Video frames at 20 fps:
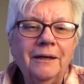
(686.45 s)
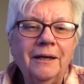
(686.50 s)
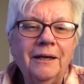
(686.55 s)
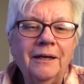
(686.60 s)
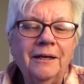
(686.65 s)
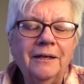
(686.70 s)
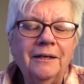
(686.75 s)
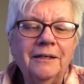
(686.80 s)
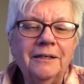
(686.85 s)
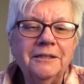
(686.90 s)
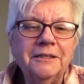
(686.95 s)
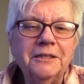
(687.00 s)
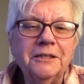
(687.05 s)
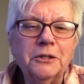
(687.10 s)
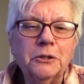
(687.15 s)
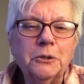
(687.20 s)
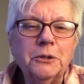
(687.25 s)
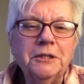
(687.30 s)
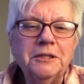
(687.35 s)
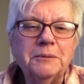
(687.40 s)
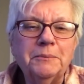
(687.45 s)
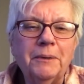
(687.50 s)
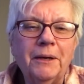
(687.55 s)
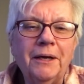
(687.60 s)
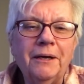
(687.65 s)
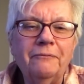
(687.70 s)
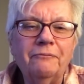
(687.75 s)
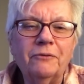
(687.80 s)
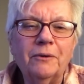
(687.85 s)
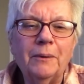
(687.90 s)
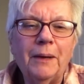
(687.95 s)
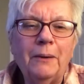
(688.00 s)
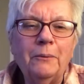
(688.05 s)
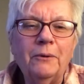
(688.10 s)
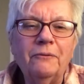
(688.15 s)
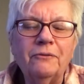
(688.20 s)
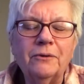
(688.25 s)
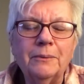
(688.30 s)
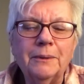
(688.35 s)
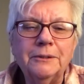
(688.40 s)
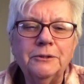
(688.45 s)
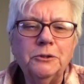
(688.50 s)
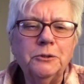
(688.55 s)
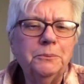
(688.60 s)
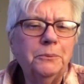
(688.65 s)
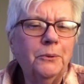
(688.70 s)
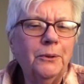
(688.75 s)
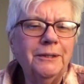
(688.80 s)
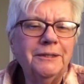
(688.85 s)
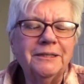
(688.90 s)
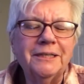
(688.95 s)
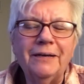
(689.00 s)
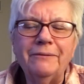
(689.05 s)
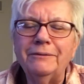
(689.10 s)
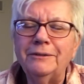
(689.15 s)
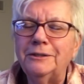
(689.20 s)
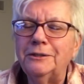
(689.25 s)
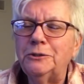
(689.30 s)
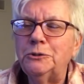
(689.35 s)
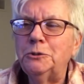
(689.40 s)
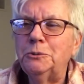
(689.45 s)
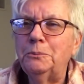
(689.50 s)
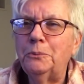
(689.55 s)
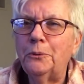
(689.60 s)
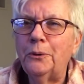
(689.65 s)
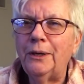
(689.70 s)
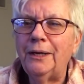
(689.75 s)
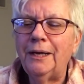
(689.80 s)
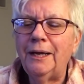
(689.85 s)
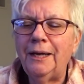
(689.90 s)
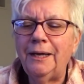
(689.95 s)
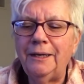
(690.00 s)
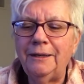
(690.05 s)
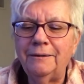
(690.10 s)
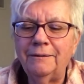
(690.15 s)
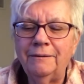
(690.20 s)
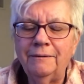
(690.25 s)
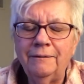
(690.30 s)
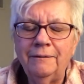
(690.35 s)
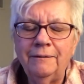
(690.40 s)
and it did increase my from I went from a 2.7 to 2.8.